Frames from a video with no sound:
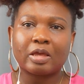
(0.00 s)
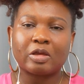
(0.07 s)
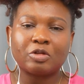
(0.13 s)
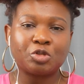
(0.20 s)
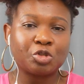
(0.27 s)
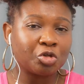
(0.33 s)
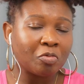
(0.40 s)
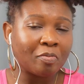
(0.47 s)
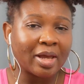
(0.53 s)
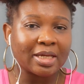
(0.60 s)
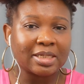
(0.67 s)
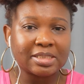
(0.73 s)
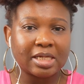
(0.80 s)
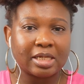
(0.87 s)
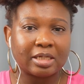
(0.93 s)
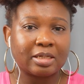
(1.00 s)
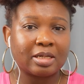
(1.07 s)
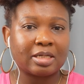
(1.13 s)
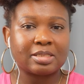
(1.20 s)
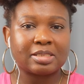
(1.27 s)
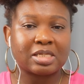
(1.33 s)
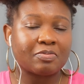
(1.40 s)
Do you mind telling
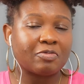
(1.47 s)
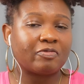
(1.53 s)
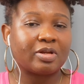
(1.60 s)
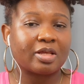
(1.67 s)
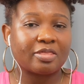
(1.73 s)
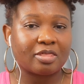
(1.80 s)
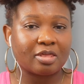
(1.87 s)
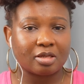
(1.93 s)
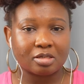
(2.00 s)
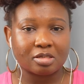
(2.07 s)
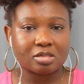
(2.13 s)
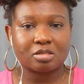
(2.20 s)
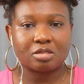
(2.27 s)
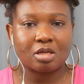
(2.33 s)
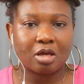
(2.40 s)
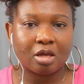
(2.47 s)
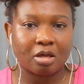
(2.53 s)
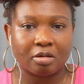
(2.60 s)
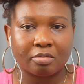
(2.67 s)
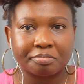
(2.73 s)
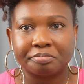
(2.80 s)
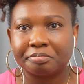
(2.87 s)
us some of the things
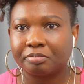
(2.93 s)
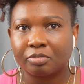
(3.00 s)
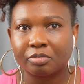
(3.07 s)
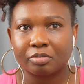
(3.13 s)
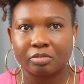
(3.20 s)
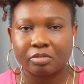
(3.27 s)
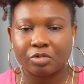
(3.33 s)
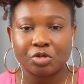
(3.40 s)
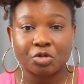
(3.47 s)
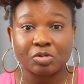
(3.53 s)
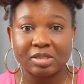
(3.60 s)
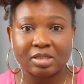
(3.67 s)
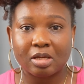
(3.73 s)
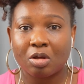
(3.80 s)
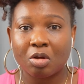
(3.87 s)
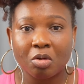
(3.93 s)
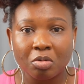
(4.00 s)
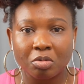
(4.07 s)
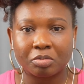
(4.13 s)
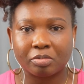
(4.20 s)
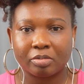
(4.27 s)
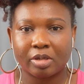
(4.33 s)
you
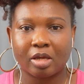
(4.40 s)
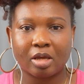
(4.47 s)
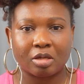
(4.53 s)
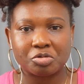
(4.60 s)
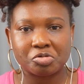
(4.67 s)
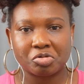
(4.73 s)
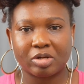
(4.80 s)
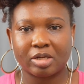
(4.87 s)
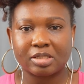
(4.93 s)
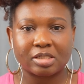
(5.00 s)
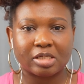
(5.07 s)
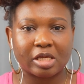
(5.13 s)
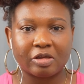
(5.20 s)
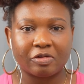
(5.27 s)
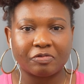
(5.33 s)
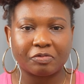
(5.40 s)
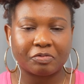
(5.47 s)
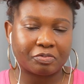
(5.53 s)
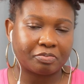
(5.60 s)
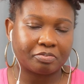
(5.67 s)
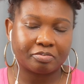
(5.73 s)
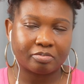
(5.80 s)
sell? Yeah, so that if
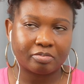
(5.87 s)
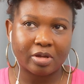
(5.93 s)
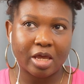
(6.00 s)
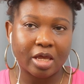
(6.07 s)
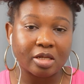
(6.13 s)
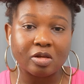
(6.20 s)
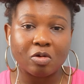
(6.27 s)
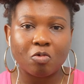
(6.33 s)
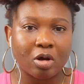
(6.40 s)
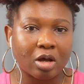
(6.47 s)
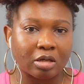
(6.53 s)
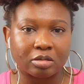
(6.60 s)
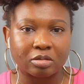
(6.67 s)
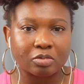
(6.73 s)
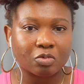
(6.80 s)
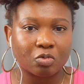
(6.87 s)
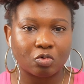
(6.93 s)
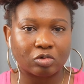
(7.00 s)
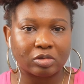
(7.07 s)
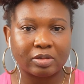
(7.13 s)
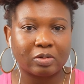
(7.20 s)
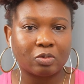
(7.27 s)
anyone
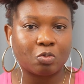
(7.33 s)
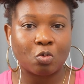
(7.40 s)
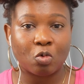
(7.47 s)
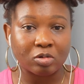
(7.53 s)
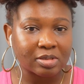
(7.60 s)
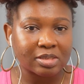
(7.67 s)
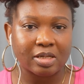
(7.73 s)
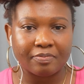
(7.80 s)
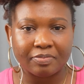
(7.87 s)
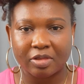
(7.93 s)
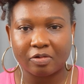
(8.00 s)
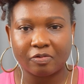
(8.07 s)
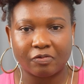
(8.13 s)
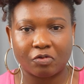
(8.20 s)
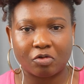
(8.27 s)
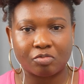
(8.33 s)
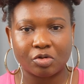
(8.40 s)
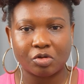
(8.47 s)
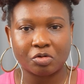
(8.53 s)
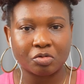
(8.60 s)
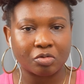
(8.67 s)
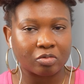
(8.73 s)
would want something from
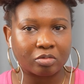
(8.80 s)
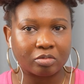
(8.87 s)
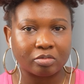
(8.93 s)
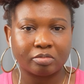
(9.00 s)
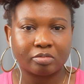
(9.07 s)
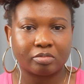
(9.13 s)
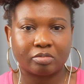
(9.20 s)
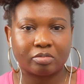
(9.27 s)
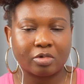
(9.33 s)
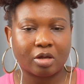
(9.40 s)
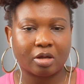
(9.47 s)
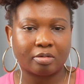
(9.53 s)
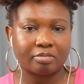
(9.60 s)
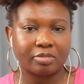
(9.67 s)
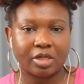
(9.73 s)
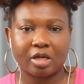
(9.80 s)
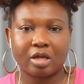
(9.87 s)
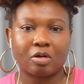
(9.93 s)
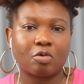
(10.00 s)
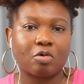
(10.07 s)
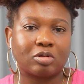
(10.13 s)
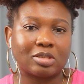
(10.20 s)
you, they
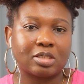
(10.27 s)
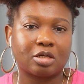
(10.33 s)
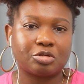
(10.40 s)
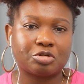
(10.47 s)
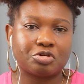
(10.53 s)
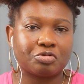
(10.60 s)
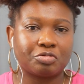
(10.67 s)
can contact